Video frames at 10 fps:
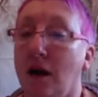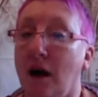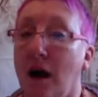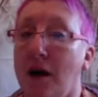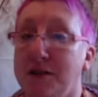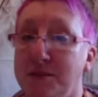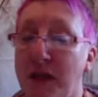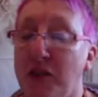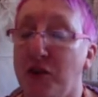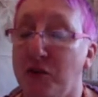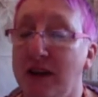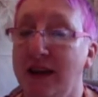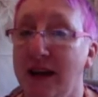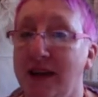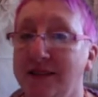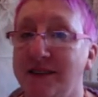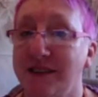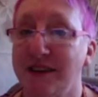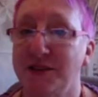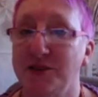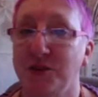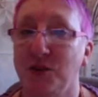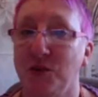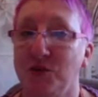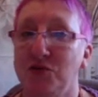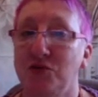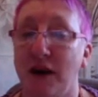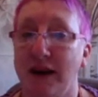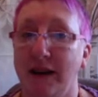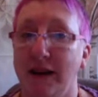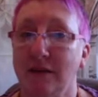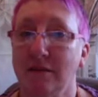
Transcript: I spent three years at a theatre school training,